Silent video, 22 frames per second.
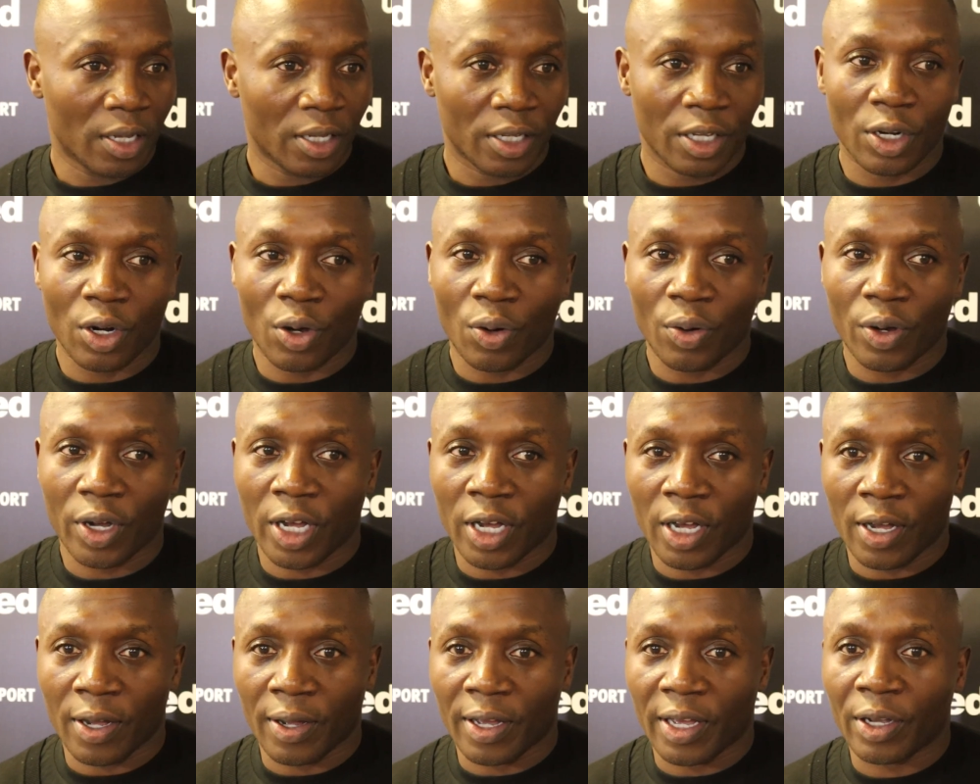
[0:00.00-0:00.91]
you know,
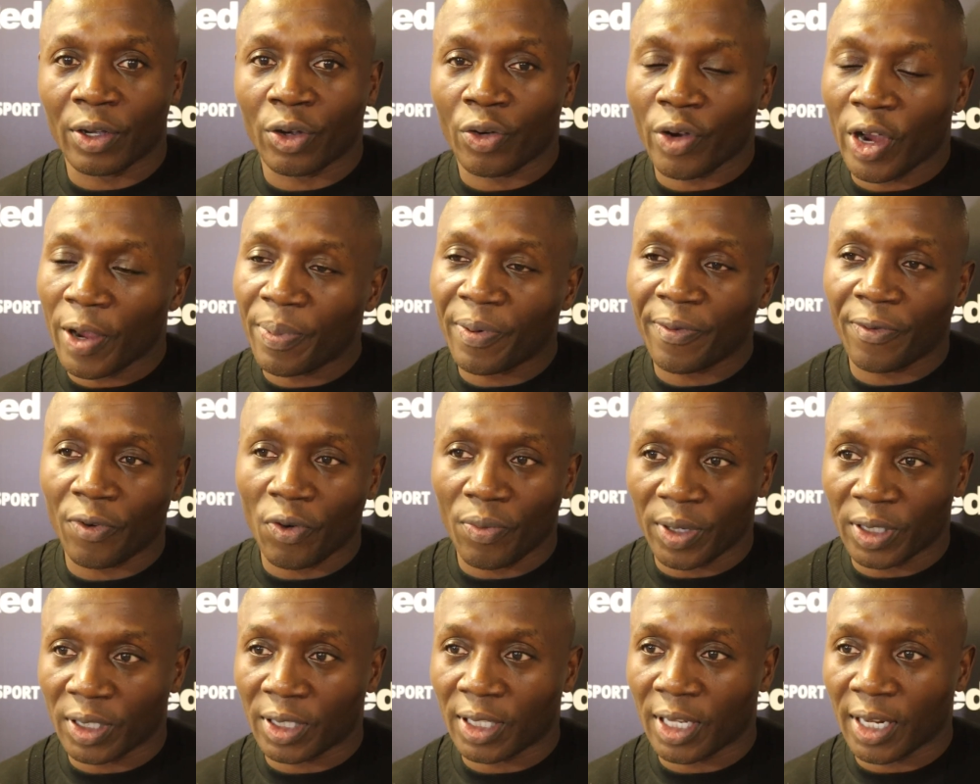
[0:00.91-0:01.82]
uh, a great
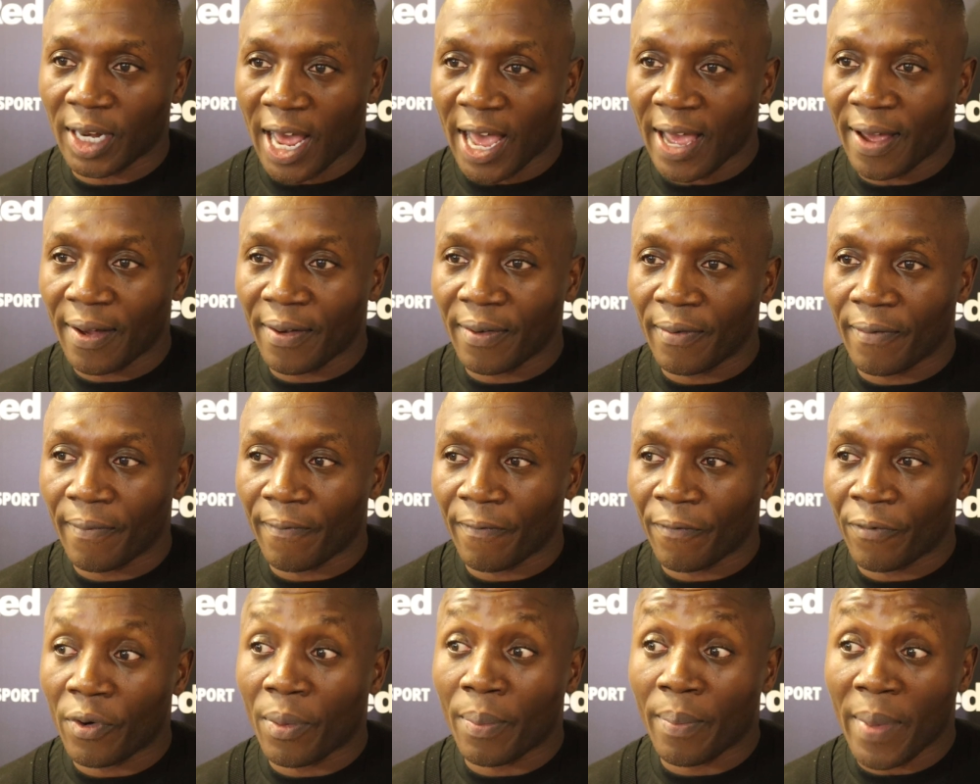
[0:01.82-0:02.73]
performance tonight,
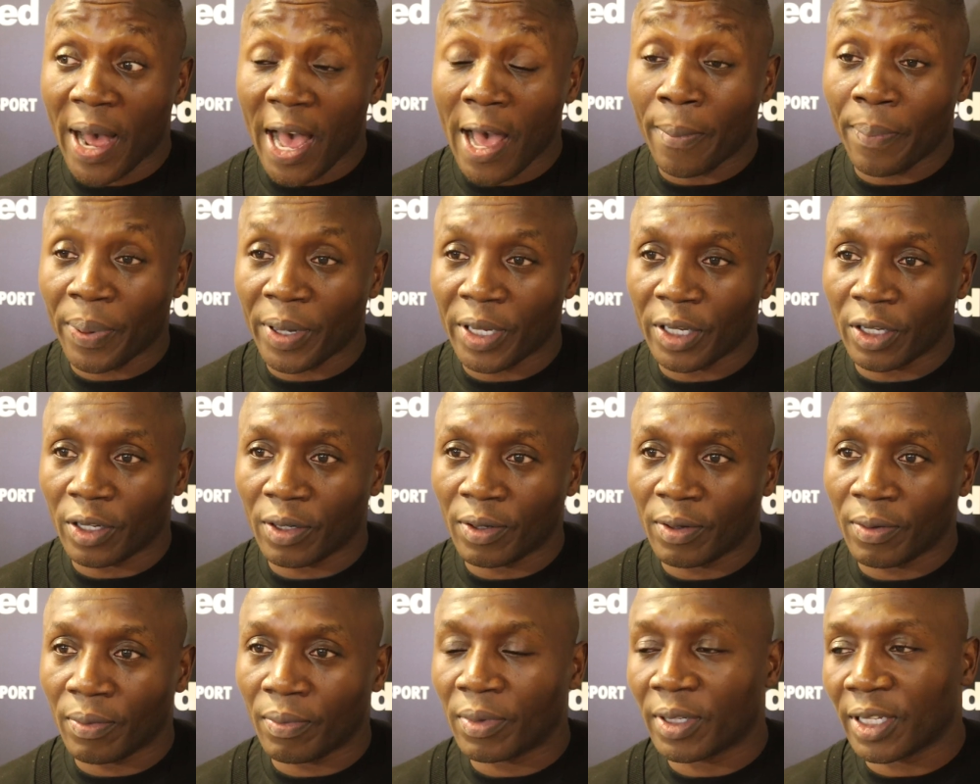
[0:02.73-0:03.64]
from my
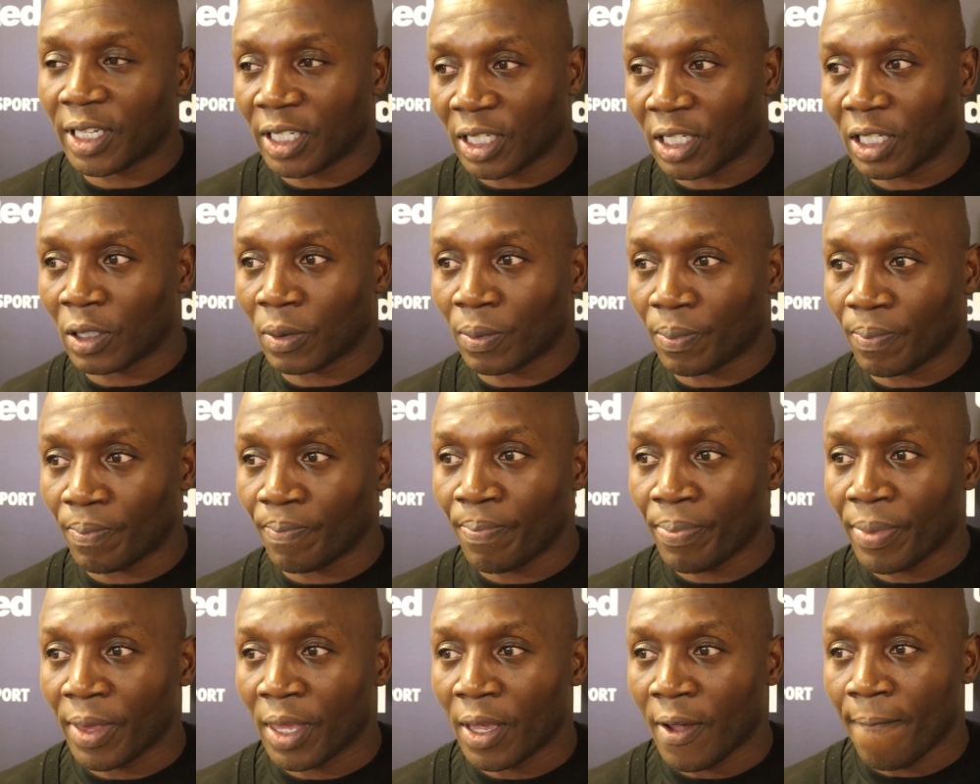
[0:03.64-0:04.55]
opinion. This is
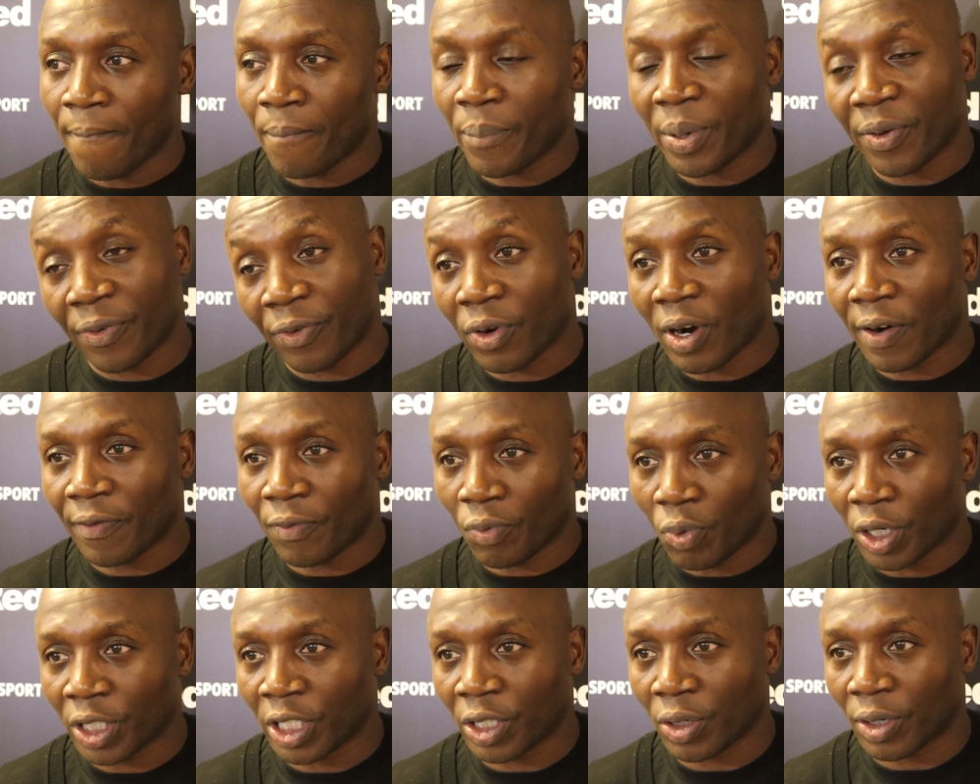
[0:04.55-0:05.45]
before I've
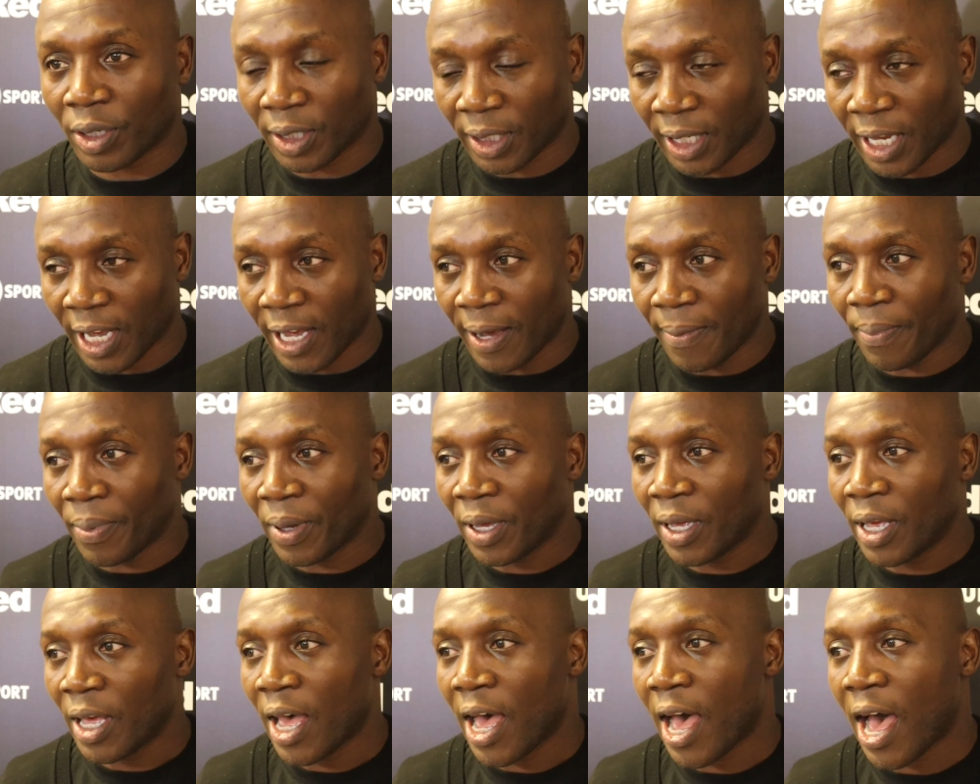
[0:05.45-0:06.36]
watched it on tape.
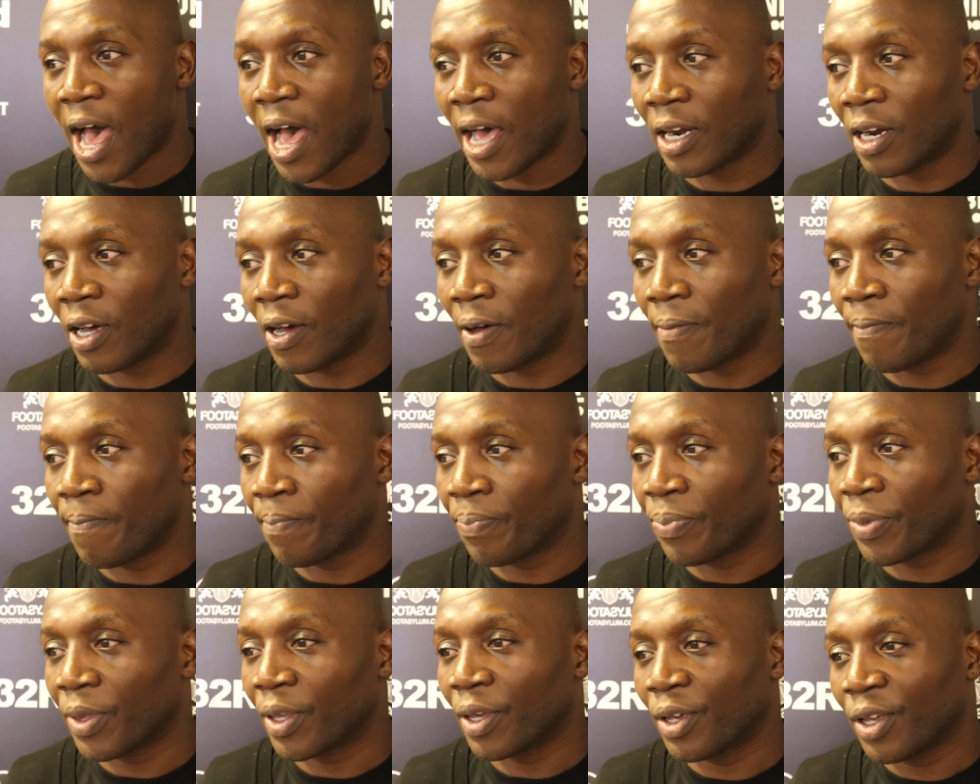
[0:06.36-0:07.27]
And
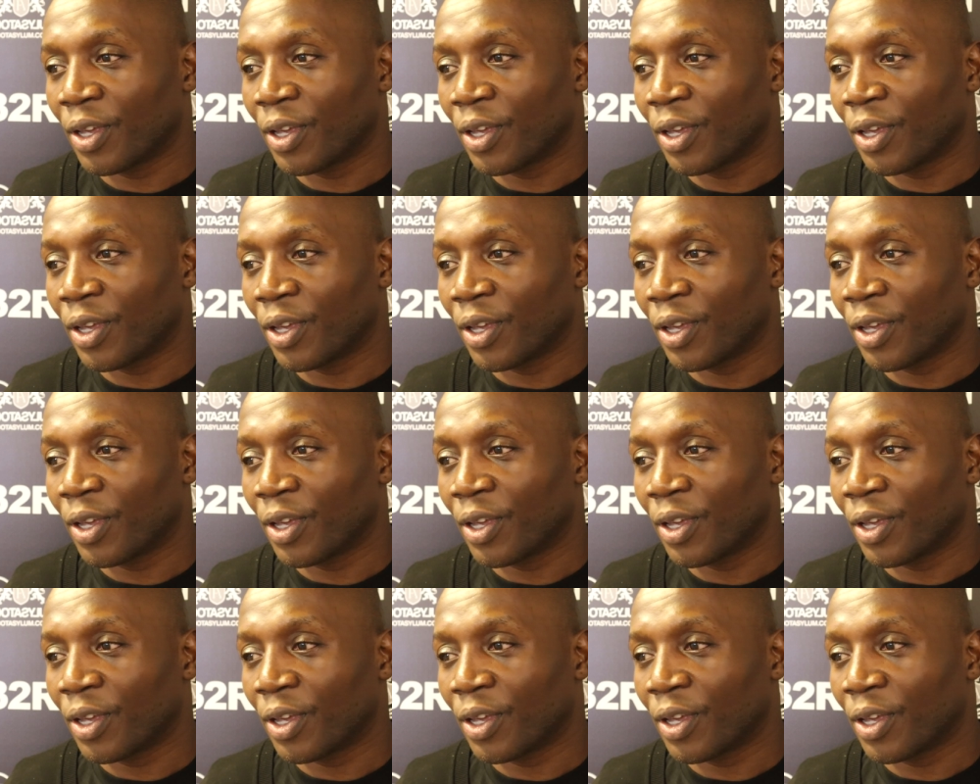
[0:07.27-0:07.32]
um,